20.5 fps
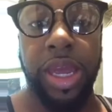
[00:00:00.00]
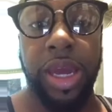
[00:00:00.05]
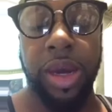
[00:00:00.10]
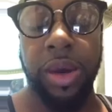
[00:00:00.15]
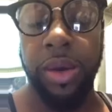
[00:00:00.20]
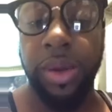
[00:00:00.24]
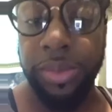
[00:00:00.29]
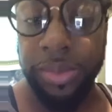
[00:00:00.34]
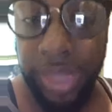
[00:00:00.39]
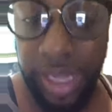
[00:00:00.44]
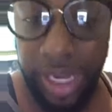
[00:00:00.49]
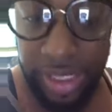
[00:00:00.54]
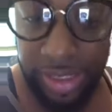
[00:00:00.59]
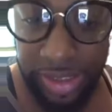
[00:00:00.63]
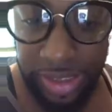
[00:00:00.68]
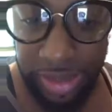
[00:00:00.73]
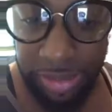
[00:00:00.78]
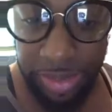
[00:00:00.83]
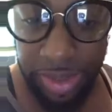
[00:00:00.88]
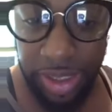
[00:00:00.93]
um, hey
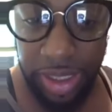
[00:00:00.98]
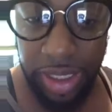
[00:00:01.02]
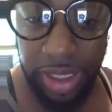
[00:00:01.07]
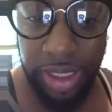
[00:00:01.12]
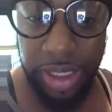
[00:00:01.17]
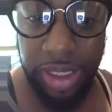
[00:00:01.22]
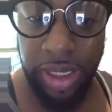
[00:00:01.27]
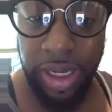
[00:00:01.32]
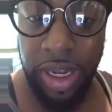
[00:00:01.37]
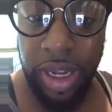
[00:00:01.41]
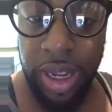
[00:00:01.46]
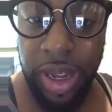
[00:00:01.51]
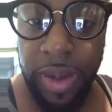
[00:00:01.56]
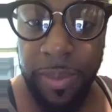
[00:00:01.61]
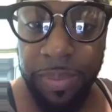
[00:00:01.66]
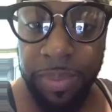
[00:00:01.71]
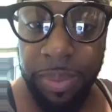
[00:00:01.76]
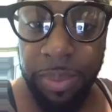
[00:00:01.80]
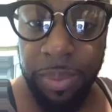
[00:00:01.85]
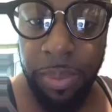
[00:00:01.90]
Timmy and
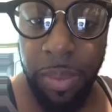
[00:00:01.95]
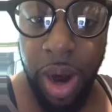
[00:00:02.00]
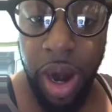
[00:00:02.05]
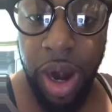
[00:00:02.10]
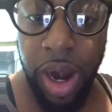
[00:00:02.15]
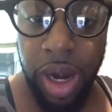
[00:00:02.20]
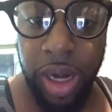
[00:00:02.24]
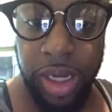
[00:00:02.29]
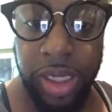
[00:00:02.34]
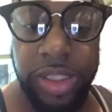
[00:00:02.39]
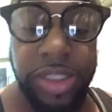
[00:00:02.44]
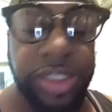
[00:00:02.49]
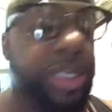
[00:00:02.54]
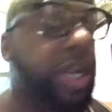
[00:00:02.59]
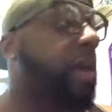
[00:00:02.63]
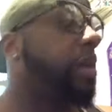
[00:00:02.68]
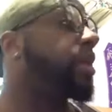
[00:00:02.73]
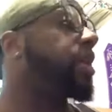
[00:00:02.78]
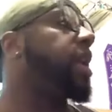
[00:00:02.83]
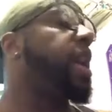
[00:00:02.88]
Mark and
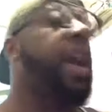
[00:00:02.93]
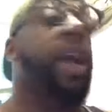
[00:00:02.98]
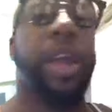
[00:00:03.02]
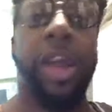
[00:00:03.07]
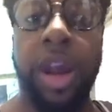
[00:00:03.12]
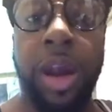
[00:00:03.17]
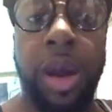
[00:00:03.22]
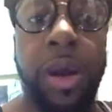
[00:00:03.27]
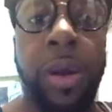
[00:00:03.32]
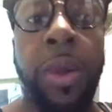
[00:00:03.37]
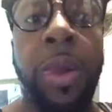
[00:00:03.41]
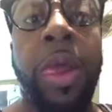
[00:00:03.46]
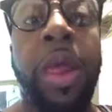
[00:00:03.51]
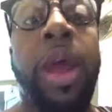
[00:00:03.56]
Charity, hey y'all.